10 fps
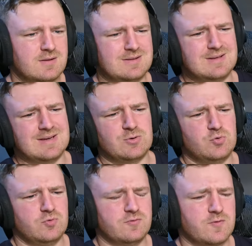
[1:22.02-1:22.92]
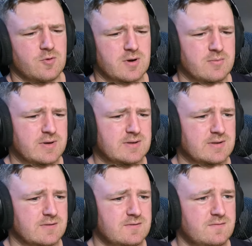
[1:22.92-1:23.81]
Yeah, ooh, forearm right to
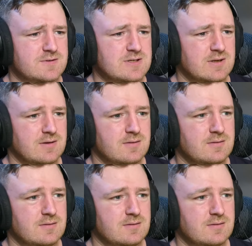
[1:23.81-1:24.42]
the chin.